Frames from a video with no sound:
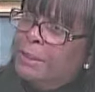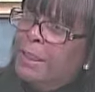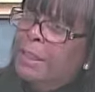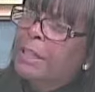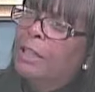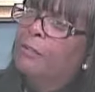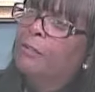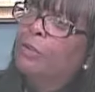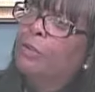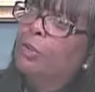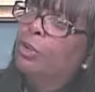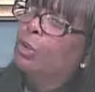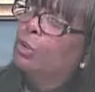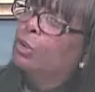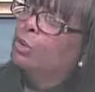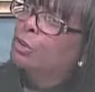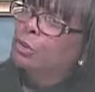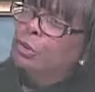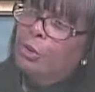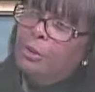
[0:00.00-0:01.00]
Mm -hmm. you, you,
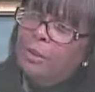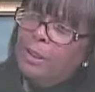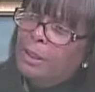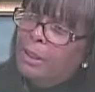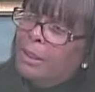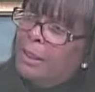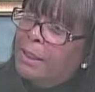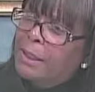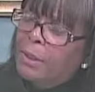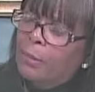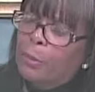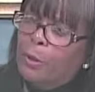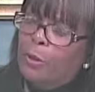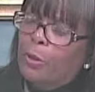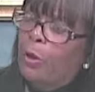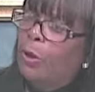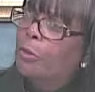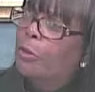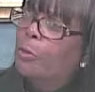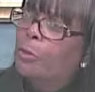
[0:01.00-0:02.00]
certainly, with
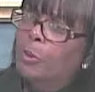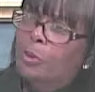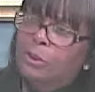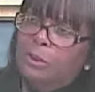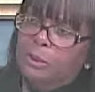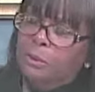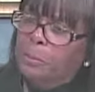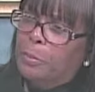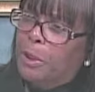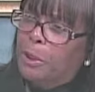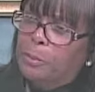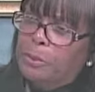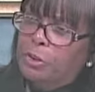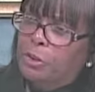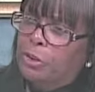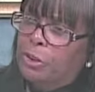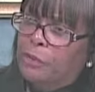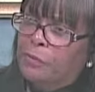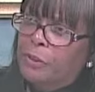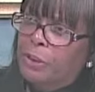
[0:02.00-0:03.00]
all the books that are
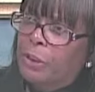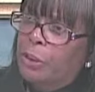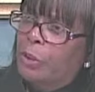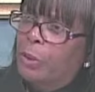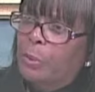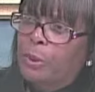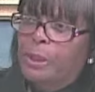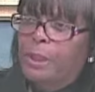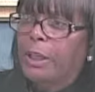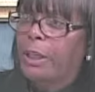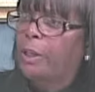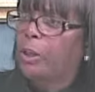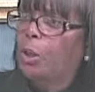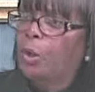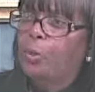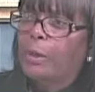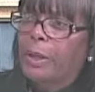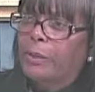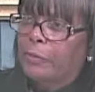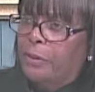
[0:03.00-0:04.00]
published every year, we can't
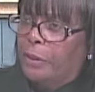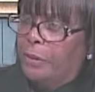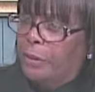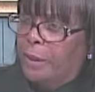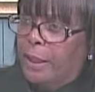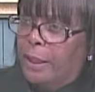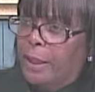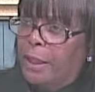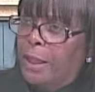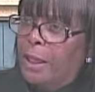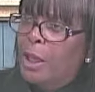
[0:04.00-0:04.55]
own everything.